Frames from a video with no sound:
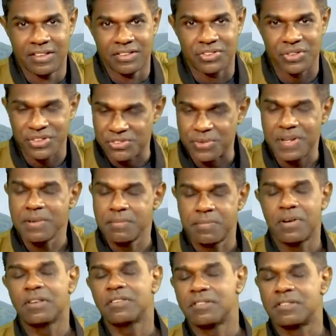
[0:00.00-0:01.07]
So it's very
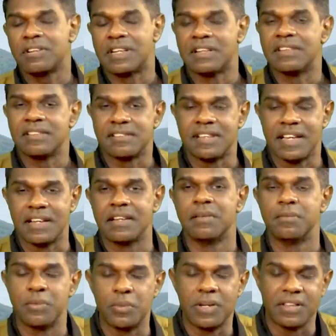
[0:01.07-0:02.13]
important to understand,
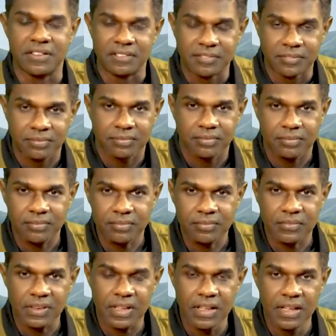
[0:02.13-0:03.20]
number one,
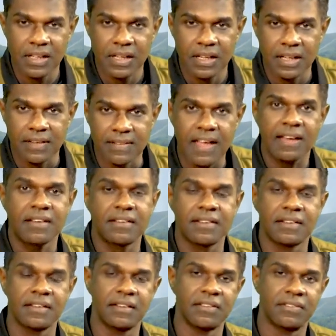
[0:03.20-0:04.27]
that
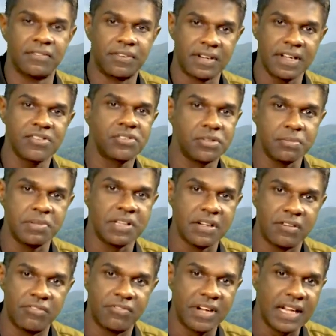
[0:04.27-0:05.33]
for us to be
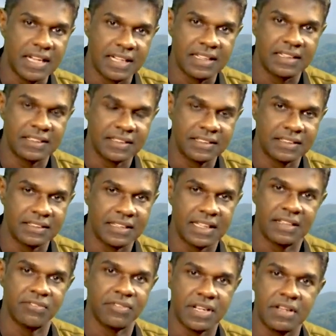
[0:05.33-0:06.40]
aware
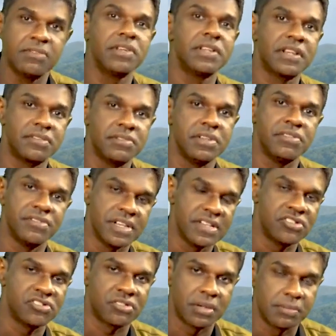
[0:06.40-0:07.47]
that whenever that we
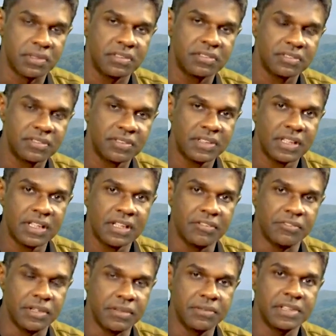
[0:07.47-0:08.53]
face trouble,
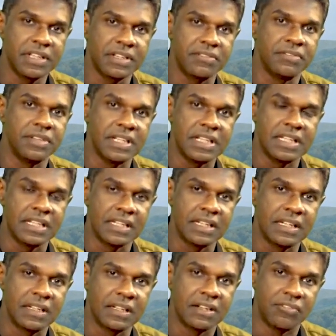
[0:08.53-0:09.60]
whenever that we
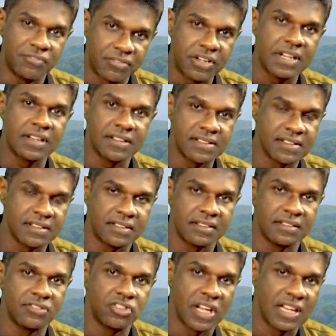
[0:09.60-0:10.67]
confront
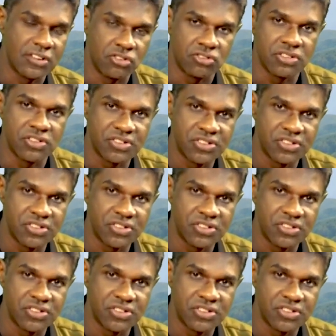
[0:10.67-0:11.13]
certain challenges,